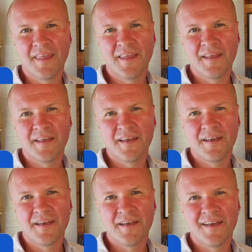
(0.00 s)

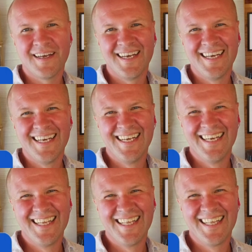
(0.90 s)

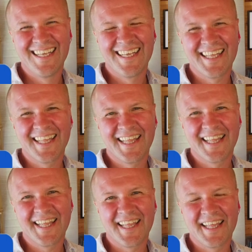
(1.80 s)

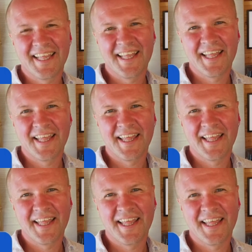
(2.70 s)

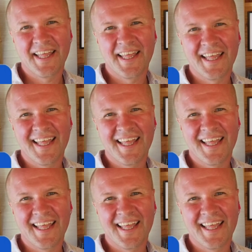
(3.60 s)
No words are spoken by the person on screen.